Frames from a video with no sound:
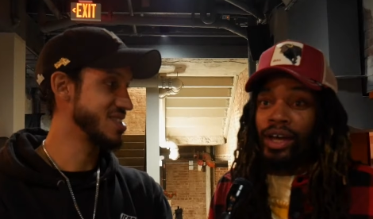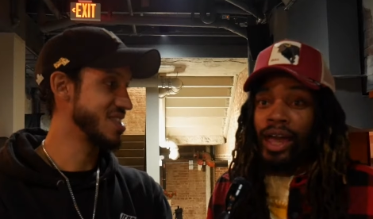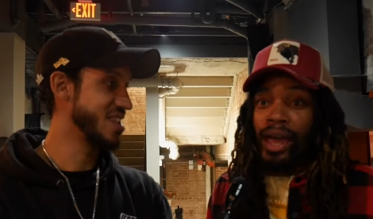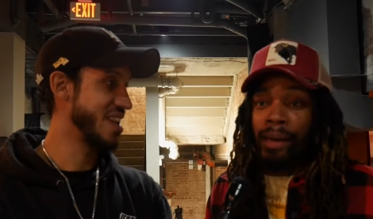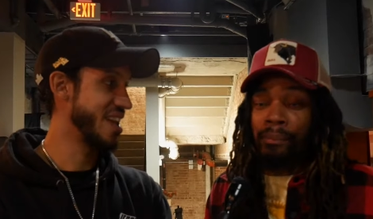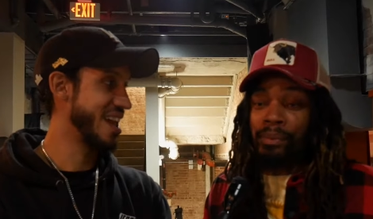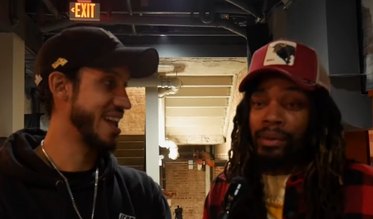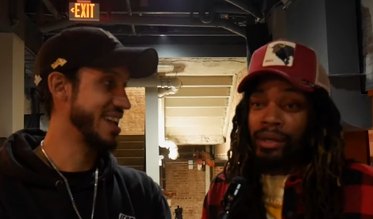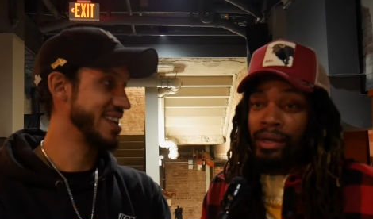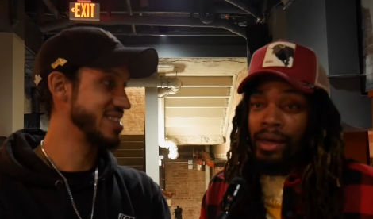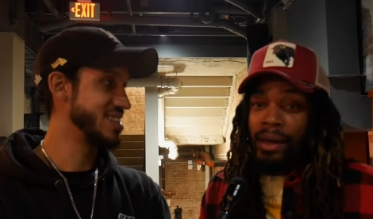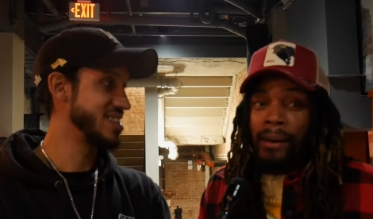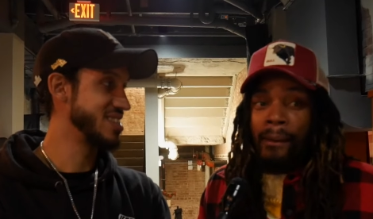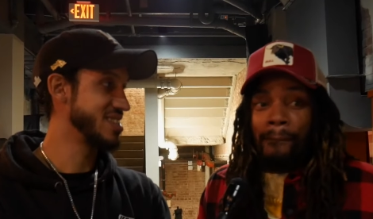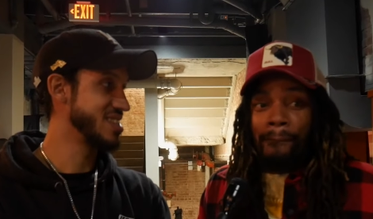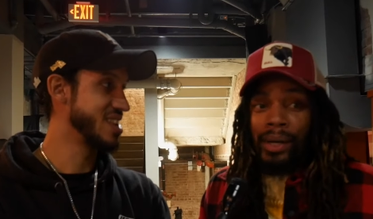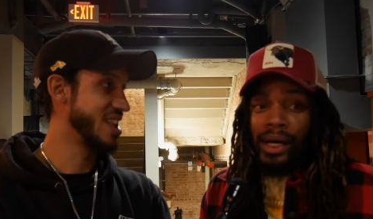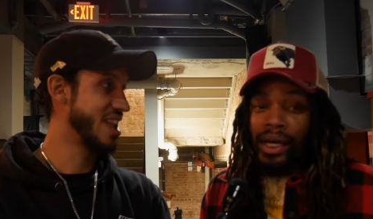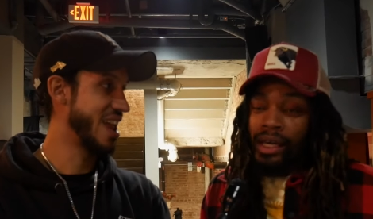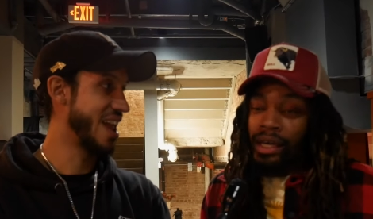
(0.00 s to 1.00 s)
Speaker 1: happen.
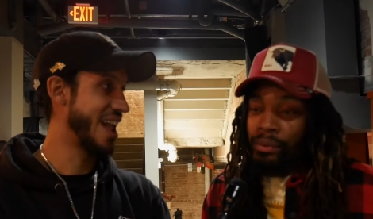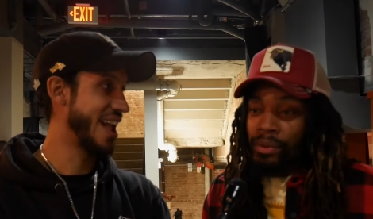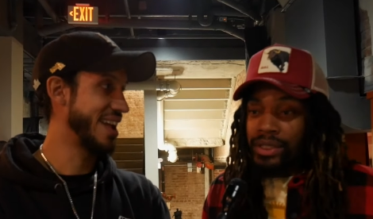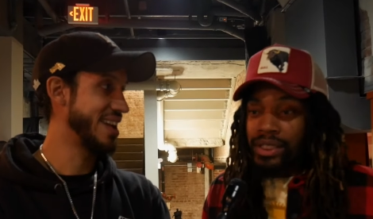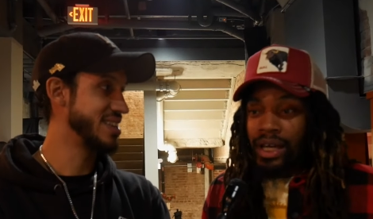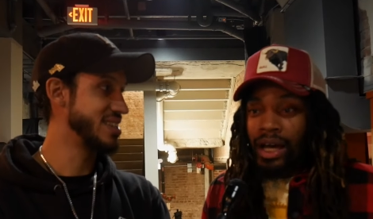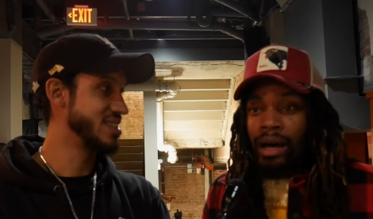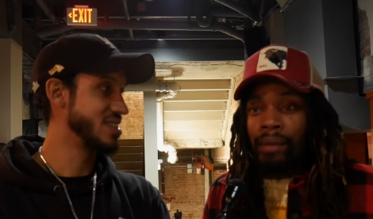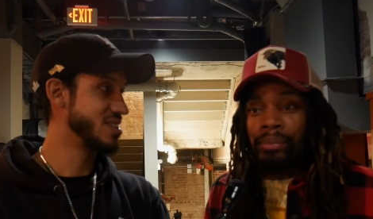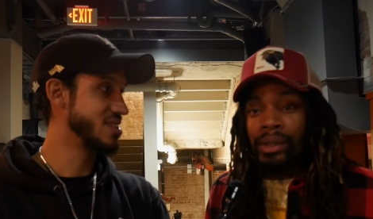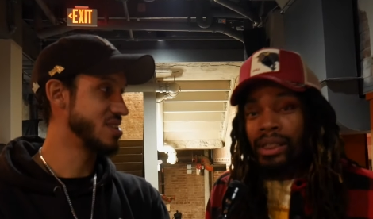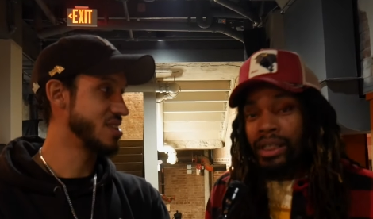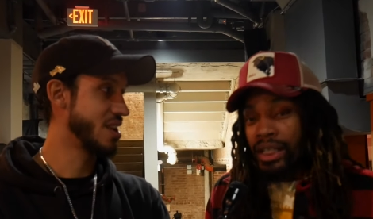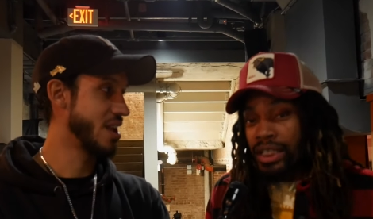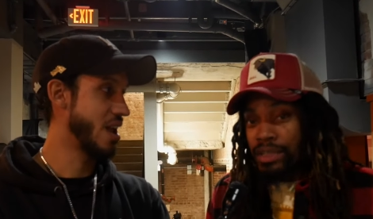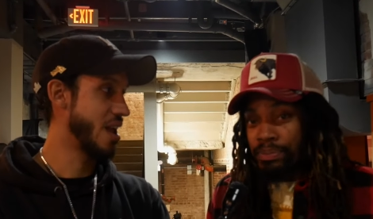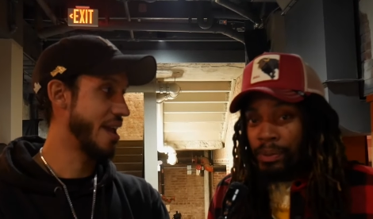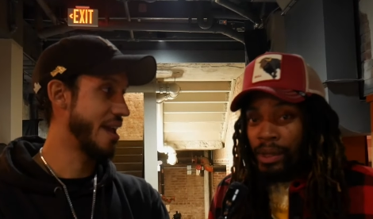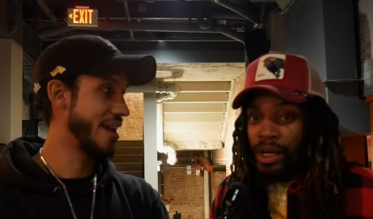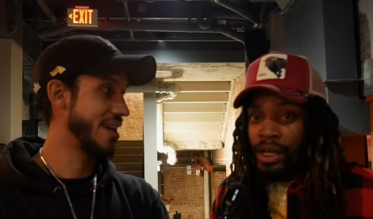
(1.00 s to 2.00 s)
But it was a humbling
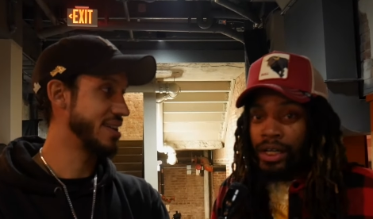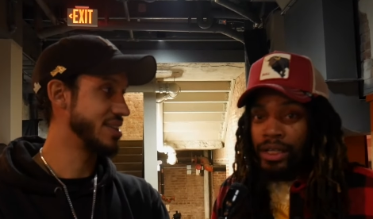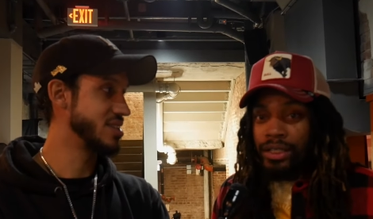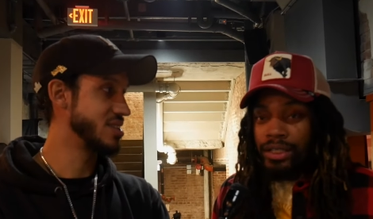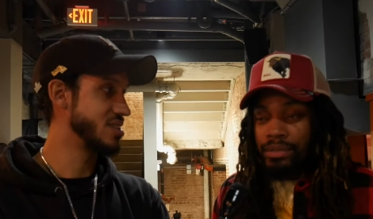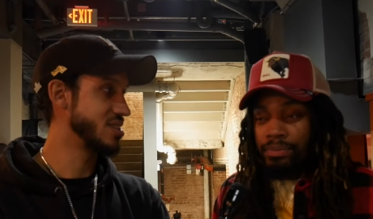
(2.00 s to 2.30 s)
experience